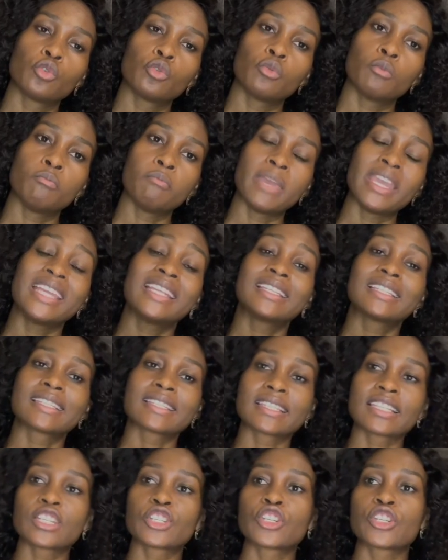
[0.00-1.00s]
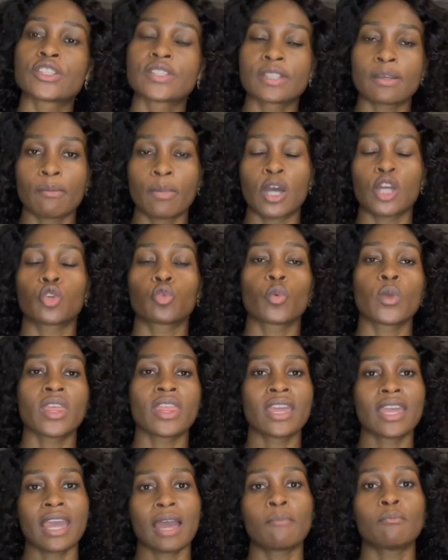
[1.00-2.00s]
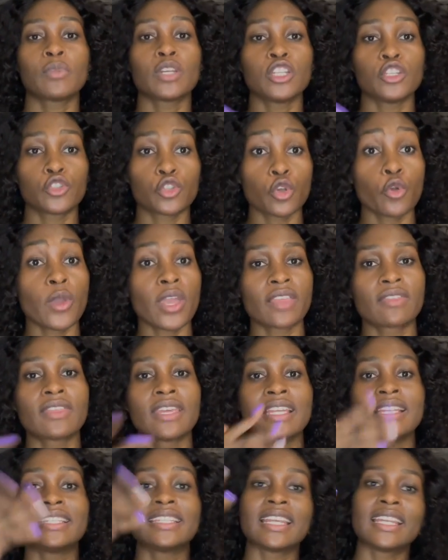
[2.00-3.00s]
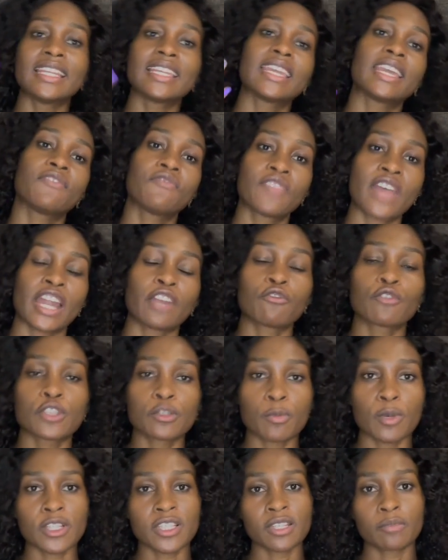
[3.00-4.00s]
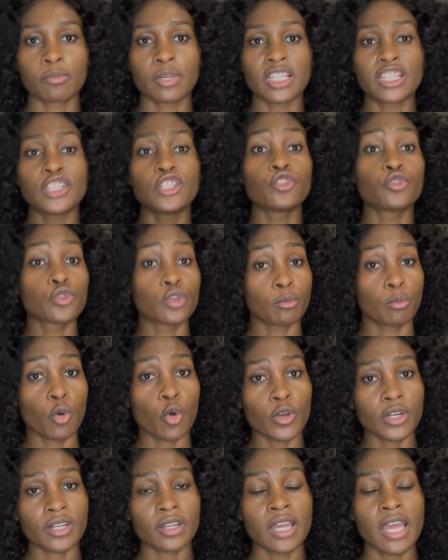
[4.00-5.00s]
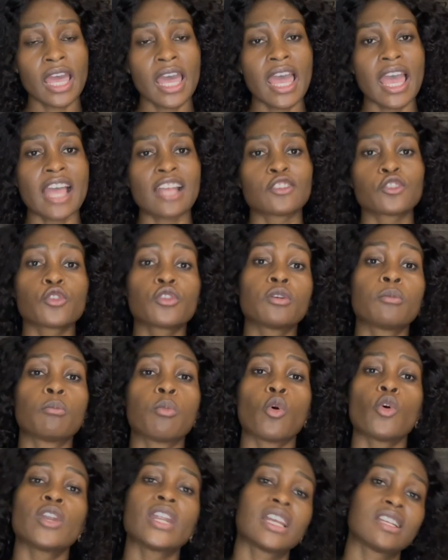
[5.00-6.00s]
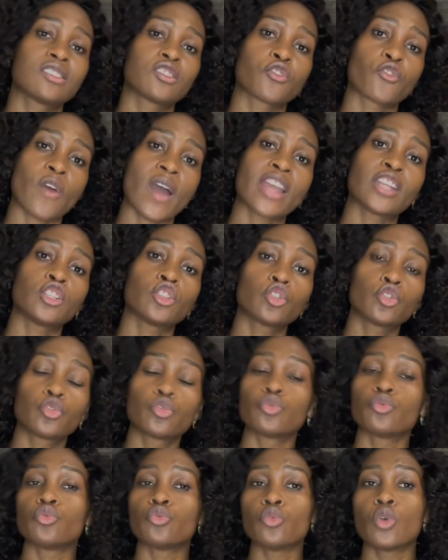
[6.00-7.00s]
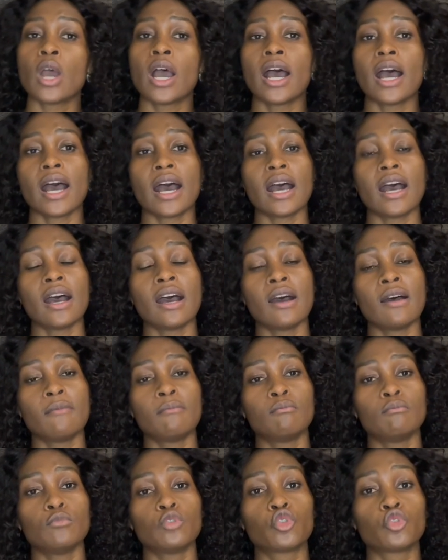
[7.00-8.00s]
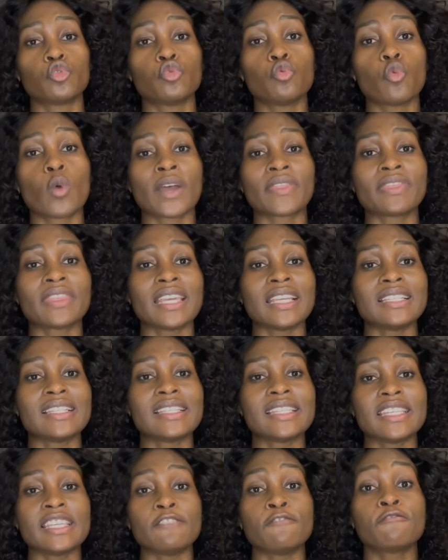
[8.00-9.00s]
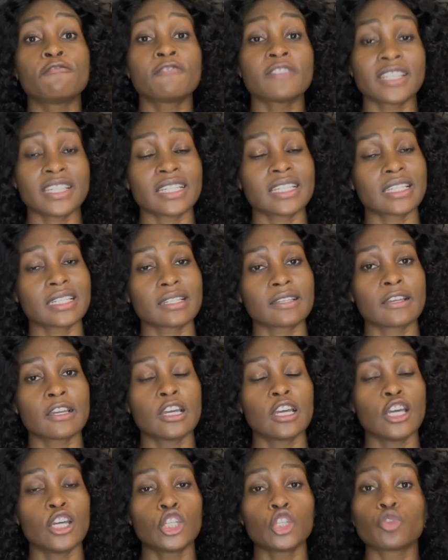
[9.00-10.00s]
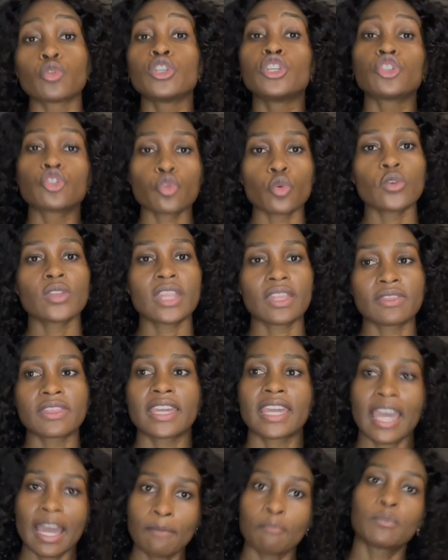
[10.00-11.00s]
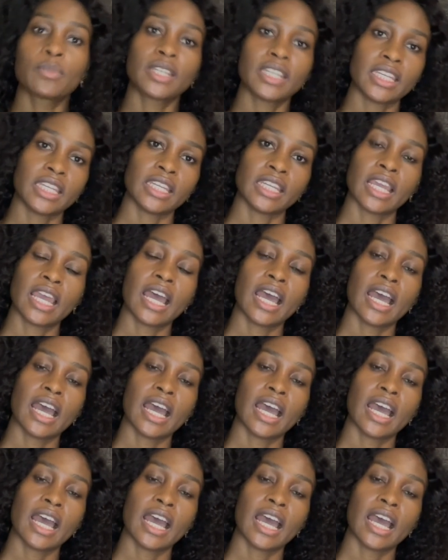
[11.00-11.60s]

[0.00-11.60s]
make decisions about where the company is going. They delegate that responsibility to the board. And so the board has a right to do what they see fit to ensure that the company